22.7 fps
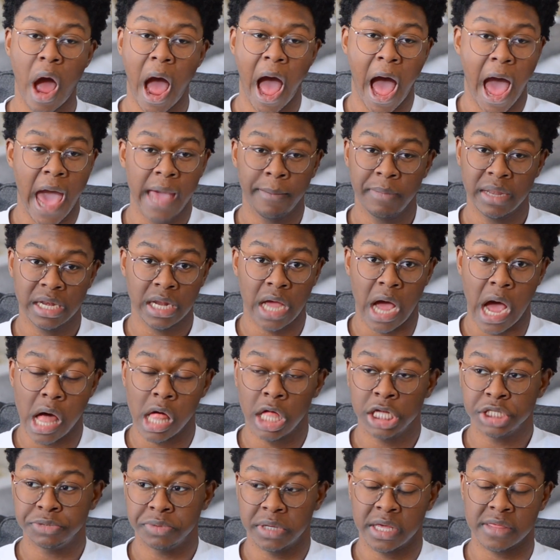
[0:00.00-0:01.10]
I'm in
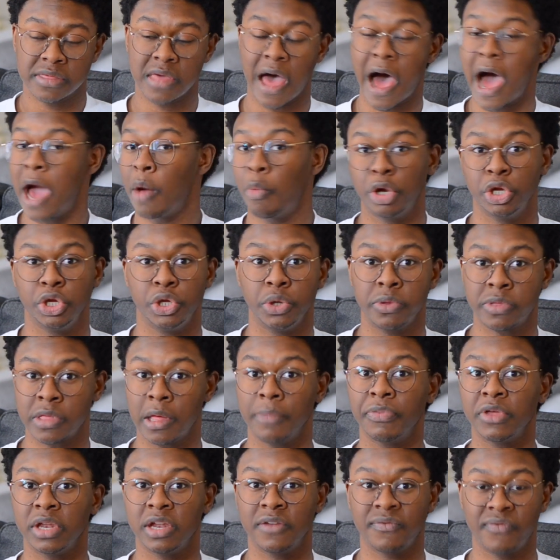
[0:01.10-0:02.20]
college because I want to do
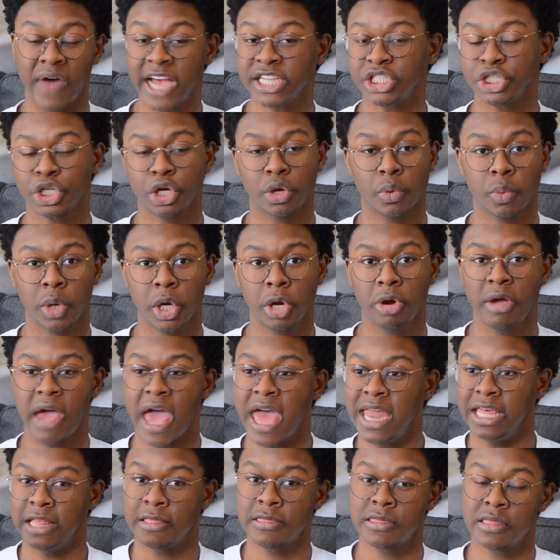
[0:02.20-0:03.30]
something in a fashion career,
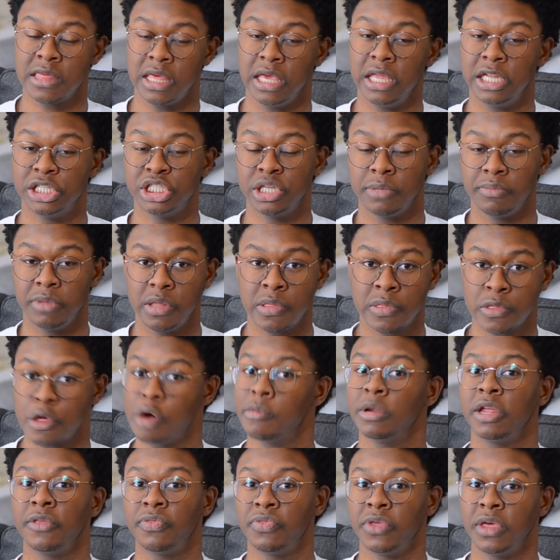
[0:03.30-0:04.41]
and it's teaching me so
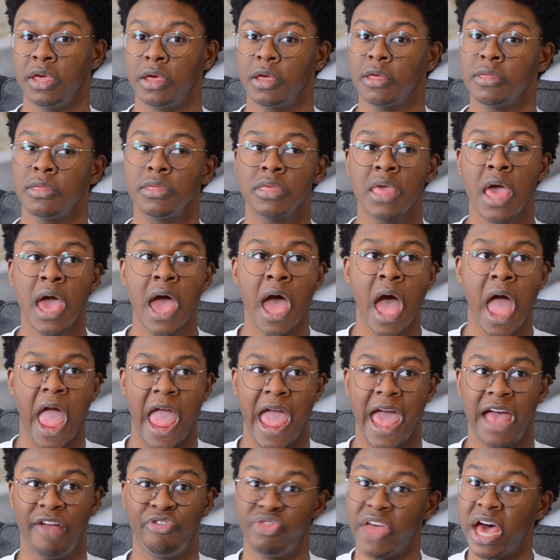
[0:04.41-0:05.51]
many things,
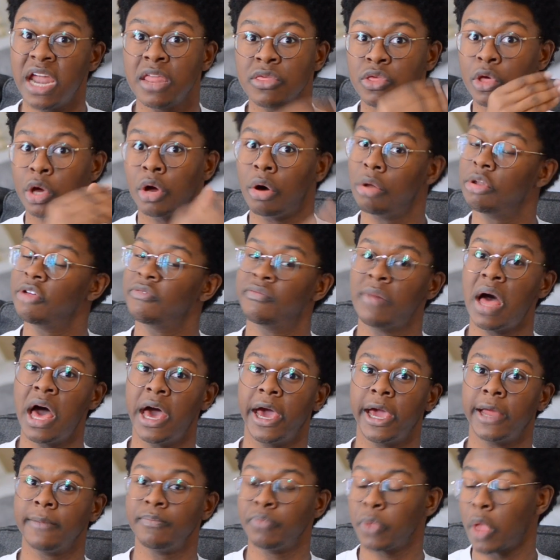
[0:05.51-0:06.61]
and that is a goal of
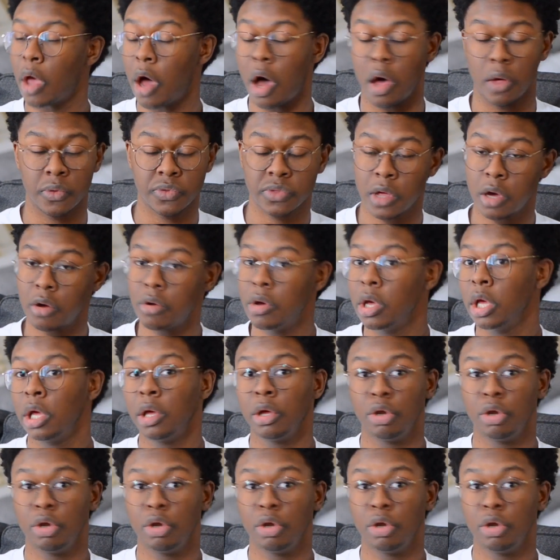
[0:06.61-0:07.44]
mine. Also,